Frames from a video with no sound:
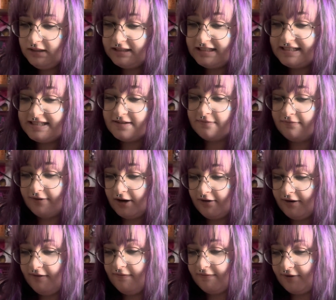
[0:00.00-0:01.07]
It's
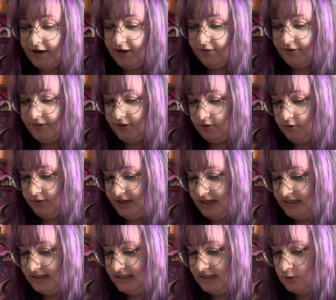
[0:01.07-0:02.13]
very fragrant though.
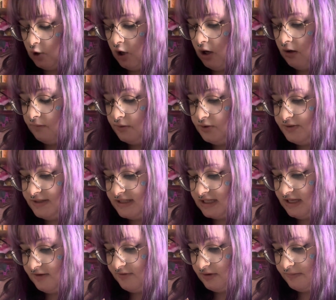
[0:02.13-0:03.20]
It's almost
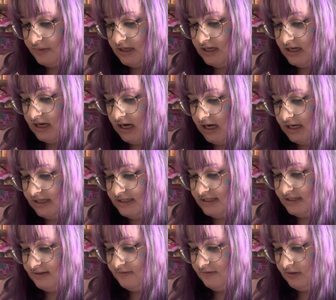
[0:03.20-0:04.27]
giving me kind
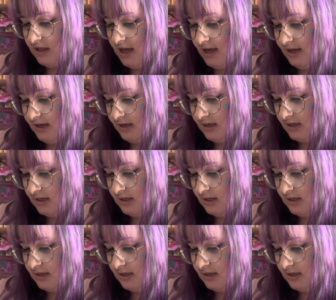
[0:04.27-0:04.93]
of like